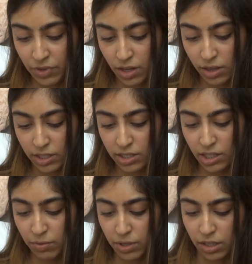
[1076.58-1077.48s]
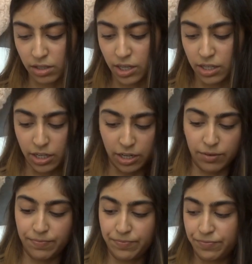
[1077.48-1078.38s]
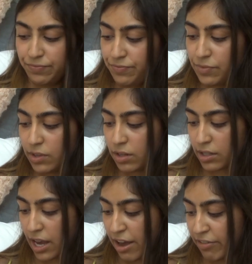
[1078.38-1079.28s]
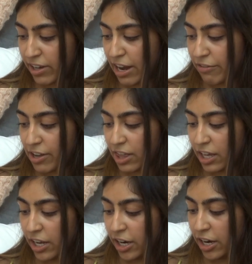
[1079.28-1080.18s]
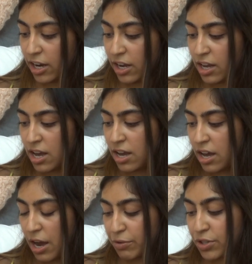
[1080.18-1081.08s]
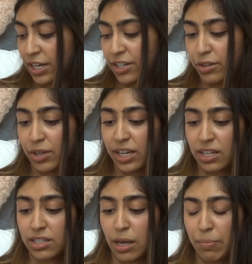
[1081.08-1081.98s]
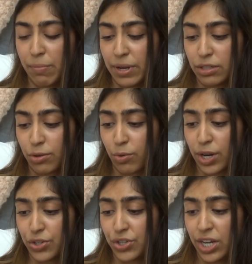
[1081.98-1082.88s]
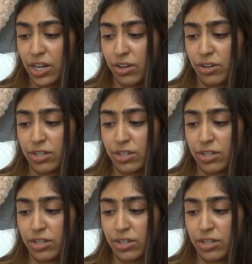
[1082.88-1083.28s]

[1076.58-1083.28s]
let's see what else I did, because I have like everything here. I would try to do like a supplemental question or